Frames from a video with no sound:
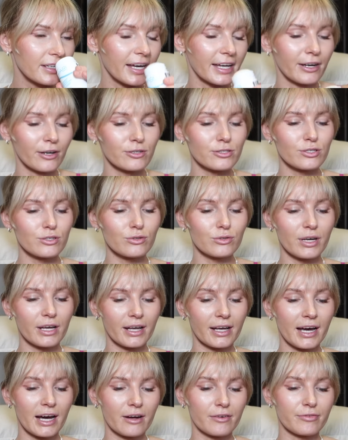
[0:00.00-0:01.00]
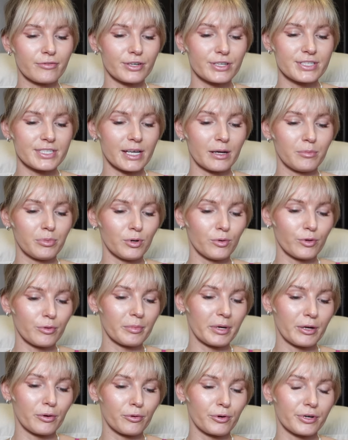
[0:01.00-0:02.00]
And I also got a free sample with
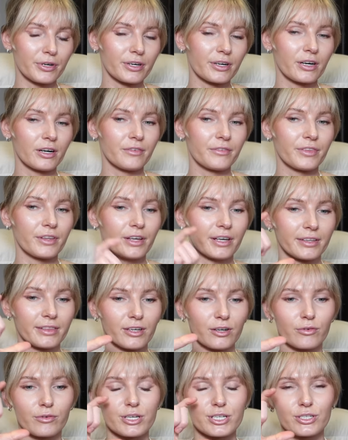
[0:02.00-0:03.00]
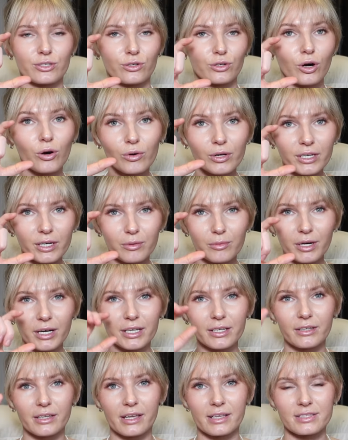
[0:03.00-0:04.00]
my order of the, like the original coconut
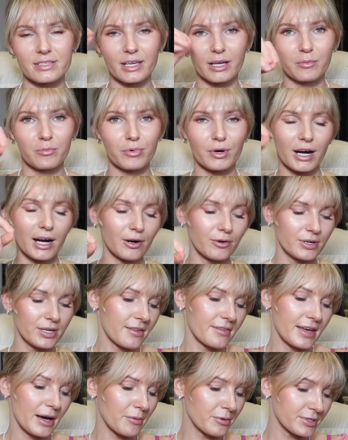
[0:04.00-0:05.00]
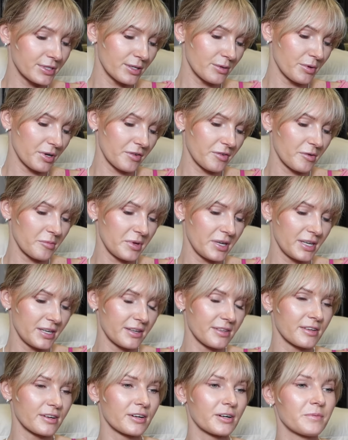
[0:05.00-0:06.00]
one that's like brown. That one didn't work for me
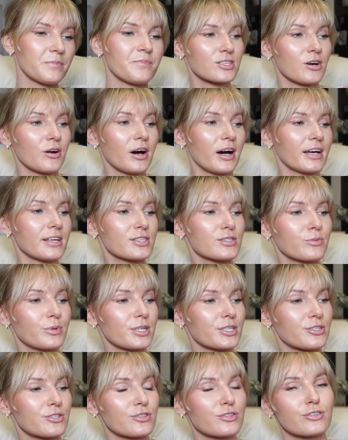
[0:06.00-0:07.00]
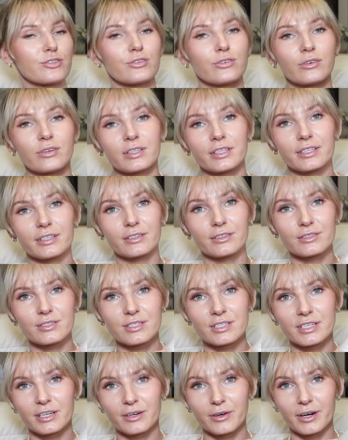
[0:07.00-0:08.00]
either, so I switched to Clinical
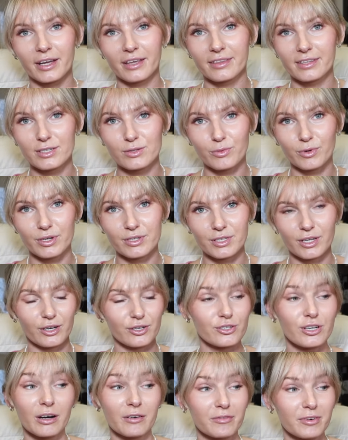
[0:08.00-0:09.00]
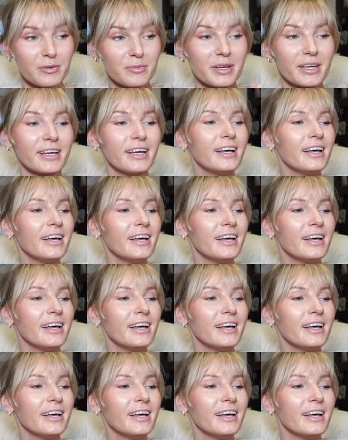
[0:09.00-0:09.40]
Secret, and this works like a charm for me.